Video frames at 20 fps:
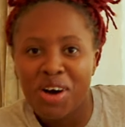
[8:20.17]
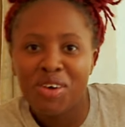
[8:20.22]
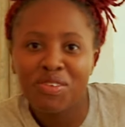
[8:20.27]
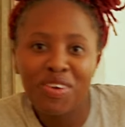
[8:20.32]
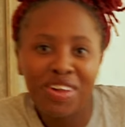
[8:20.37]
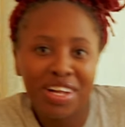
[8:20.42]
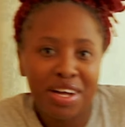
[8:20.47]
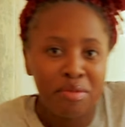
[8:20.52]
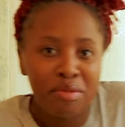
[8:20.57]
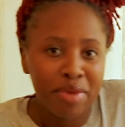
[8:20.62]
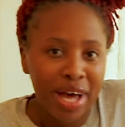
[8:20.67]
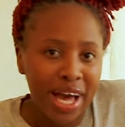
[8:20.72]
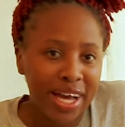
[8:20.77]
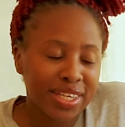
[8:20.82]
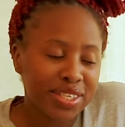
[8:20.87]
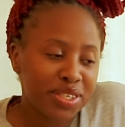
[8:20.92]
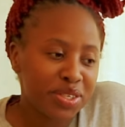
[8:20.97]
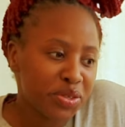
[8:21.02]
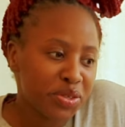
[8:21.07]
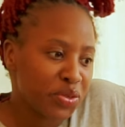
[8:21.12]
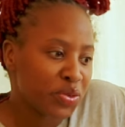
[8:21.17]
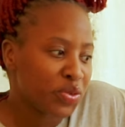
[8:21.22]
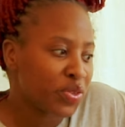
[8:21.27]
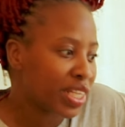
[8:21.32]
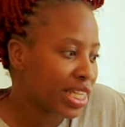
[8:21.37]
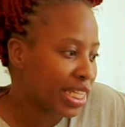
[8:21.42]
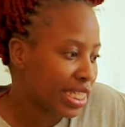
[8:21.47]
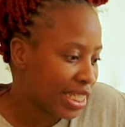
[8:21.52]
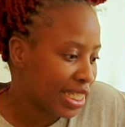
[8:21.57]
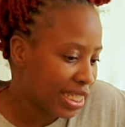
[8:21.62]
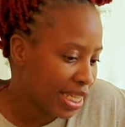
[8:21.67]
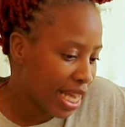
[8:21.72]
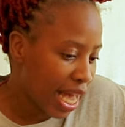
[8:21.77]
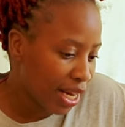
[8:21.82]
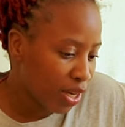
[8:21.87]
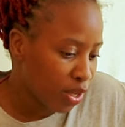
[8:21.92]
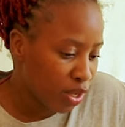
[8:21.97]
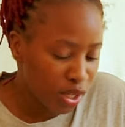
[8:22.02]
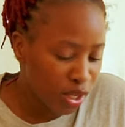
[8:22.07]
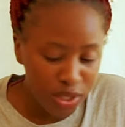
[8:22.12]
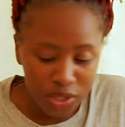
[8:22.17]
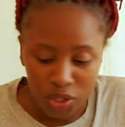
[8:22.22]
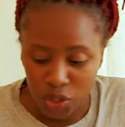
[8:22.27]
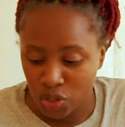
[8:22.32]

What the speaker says: welcome back to the channel.